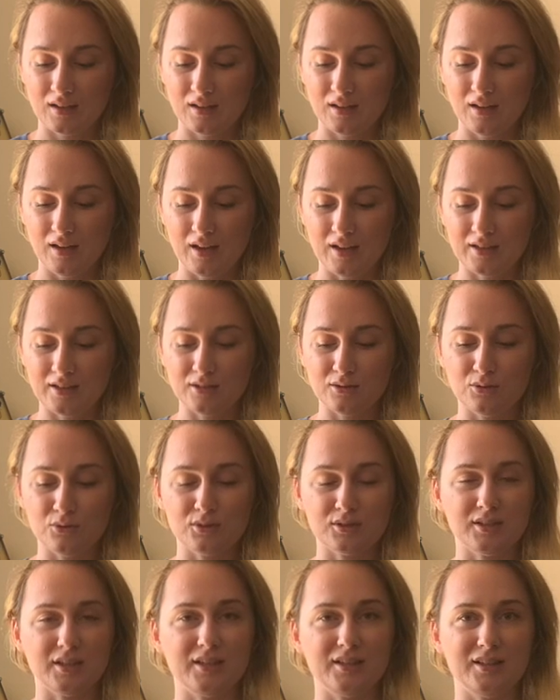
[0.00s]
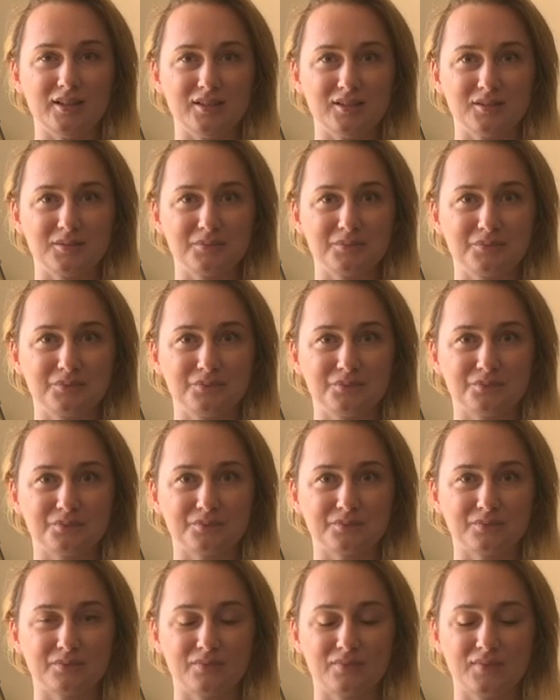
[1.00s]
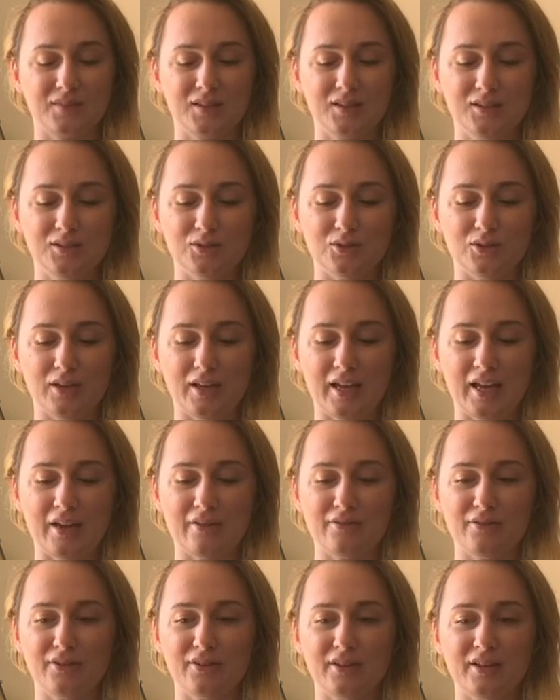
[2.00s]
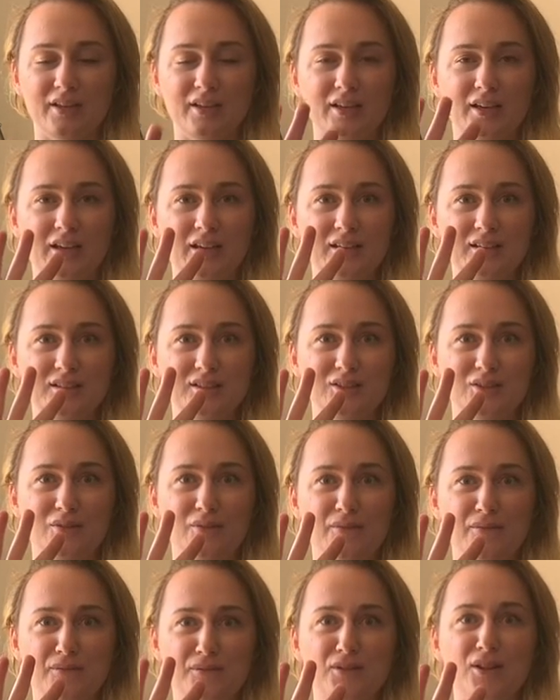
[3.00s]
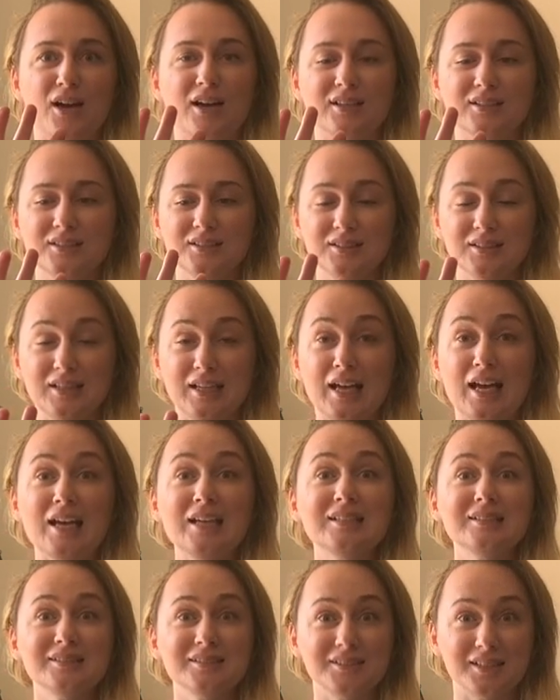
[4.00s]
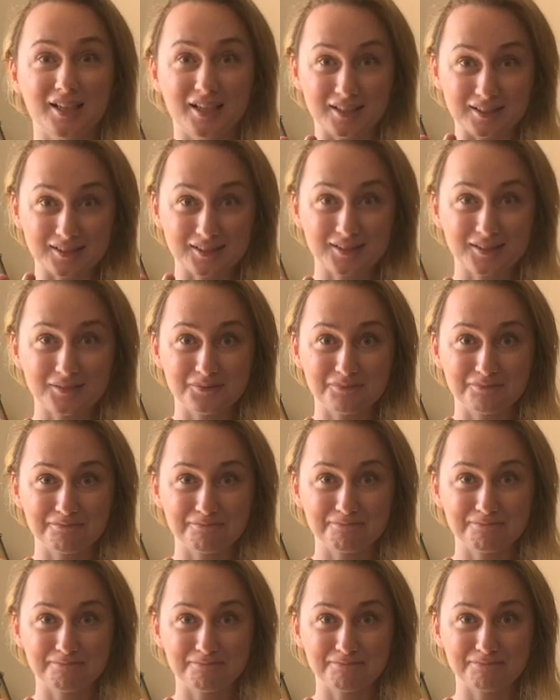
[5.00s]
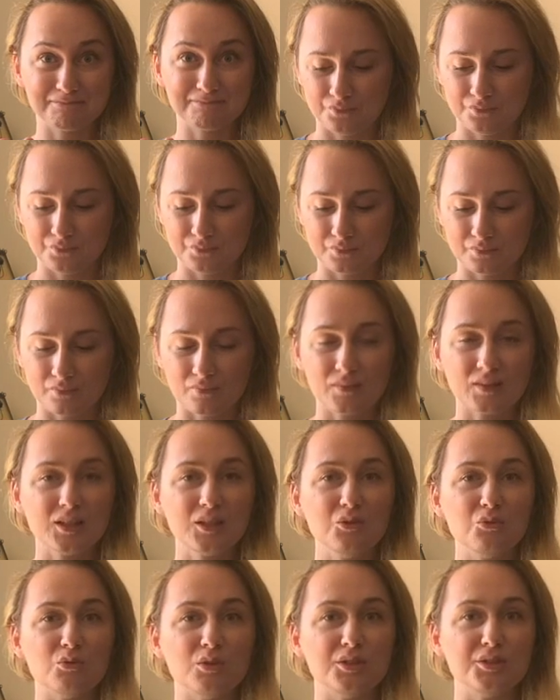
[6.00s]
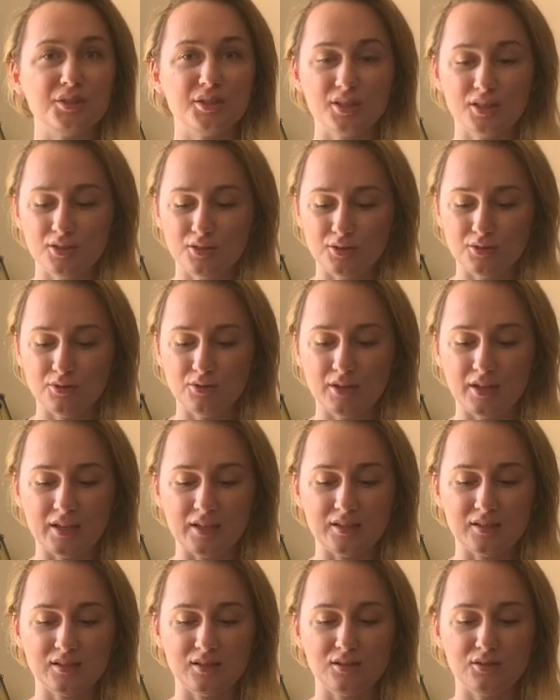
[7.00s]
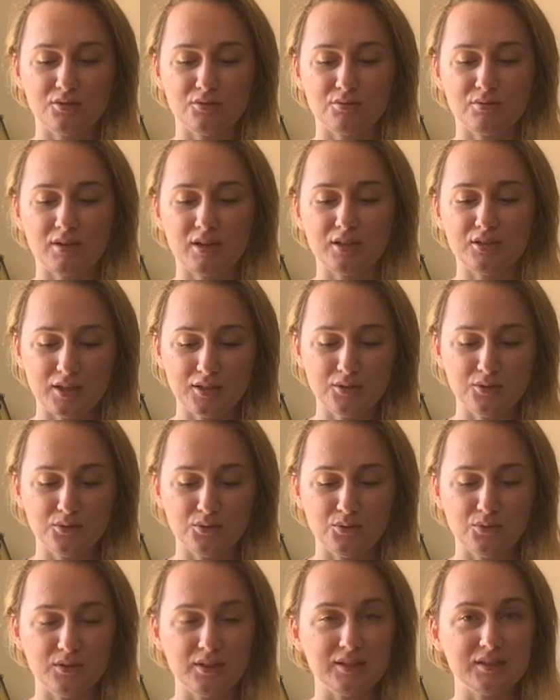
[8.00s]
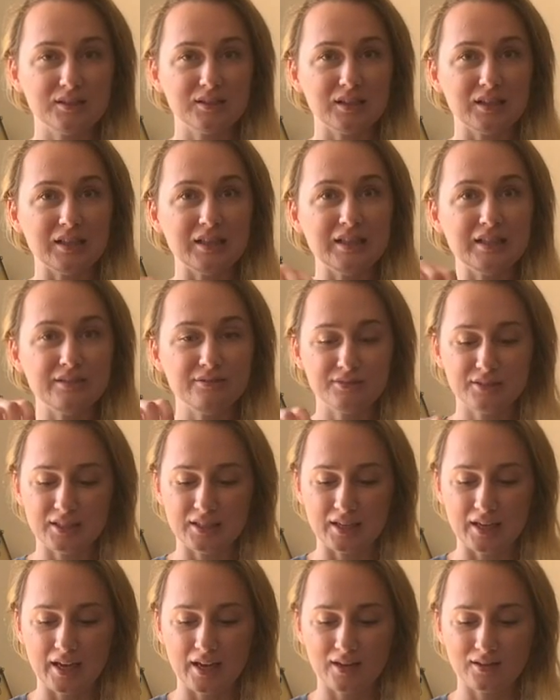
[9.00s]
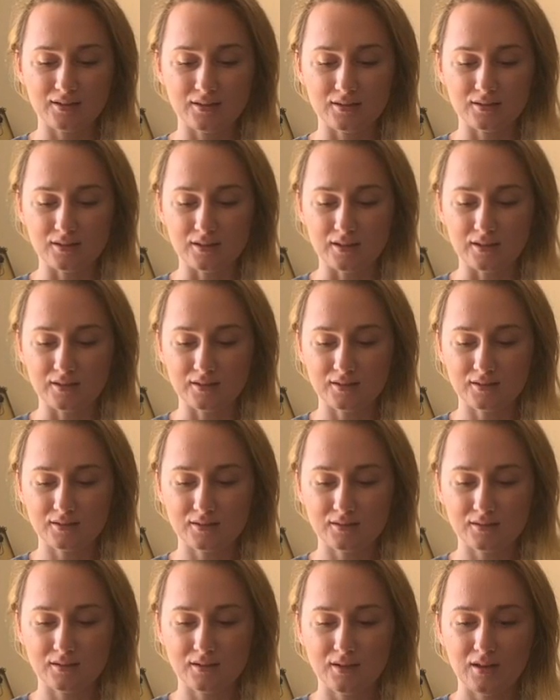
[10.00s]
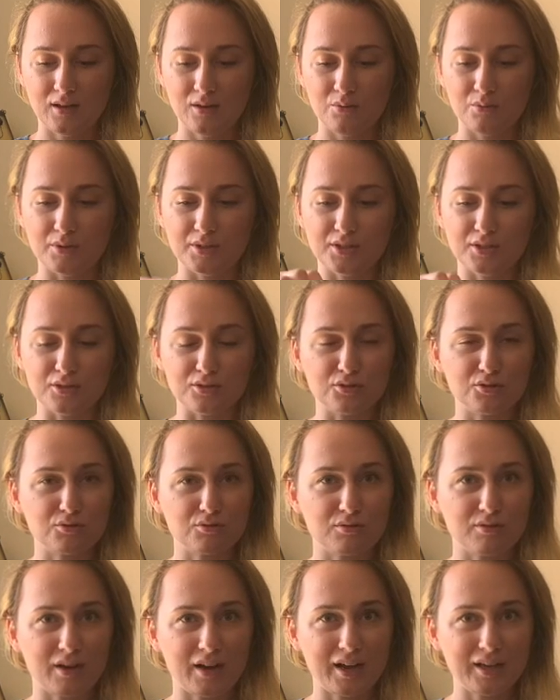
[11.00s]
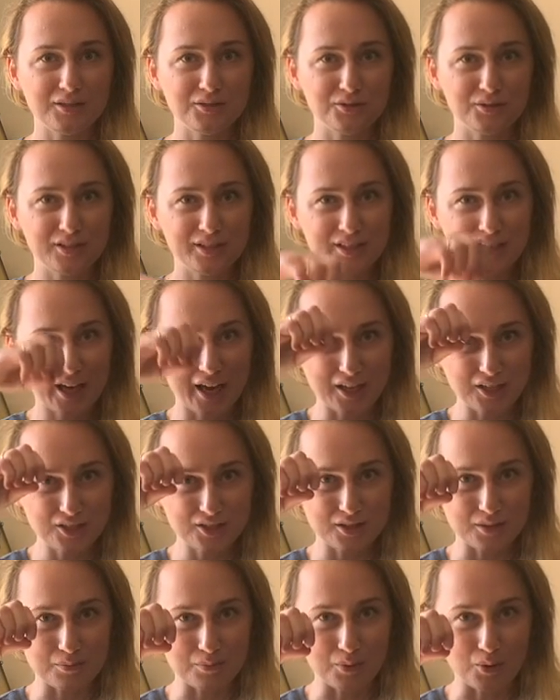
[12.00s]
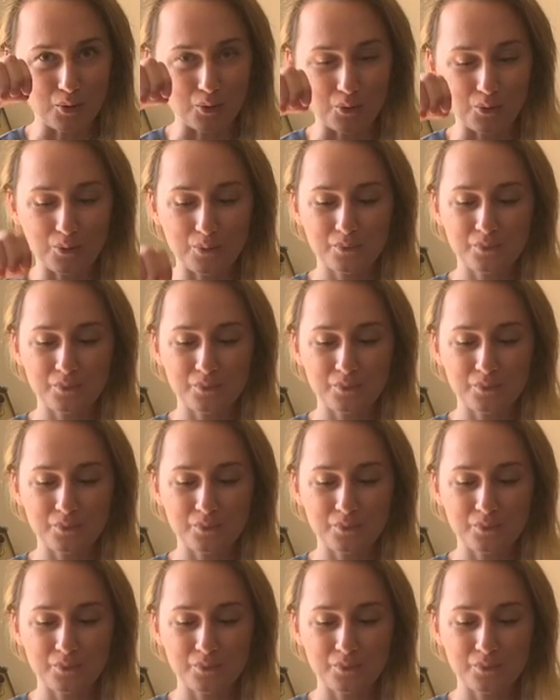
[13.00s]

And it looks like this. So everything is flat and tensed. What you can do is try to do this lifting exercise when you're trying to catch the bow